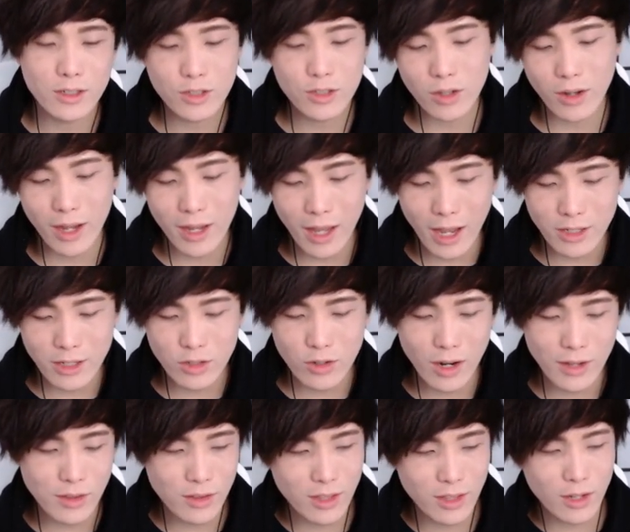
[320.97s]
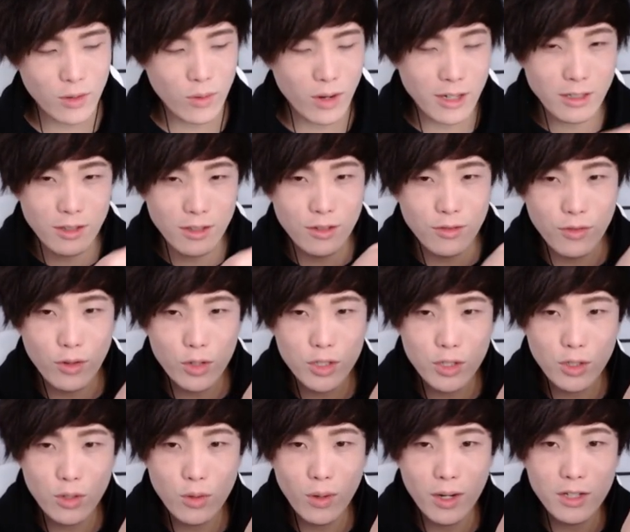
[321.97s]
So I, I tried the thing where I did the first
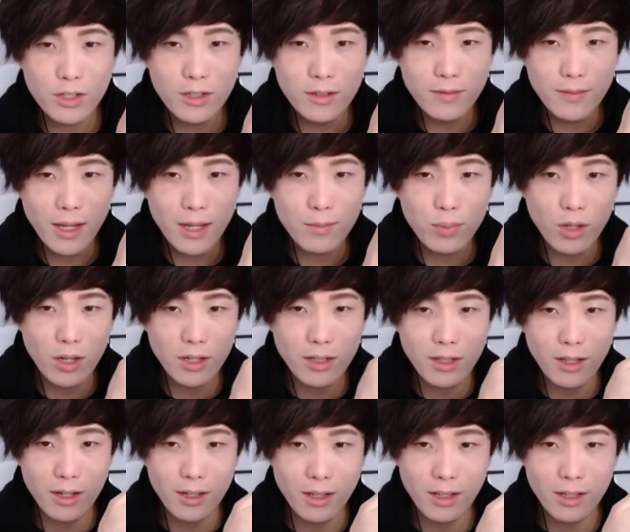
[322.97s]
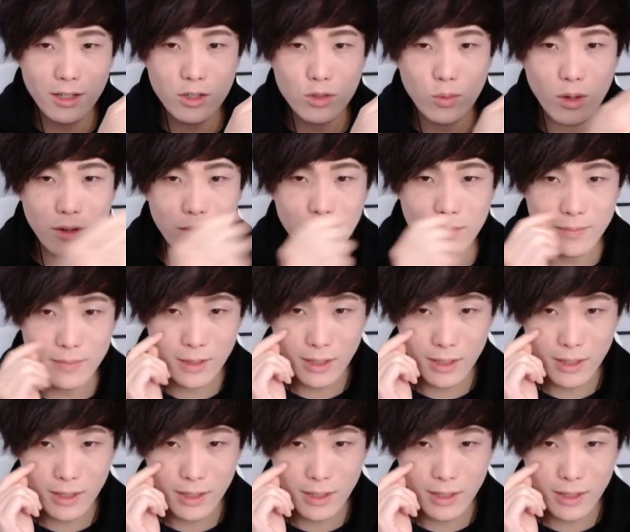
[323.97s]
equation and plugged in into each one,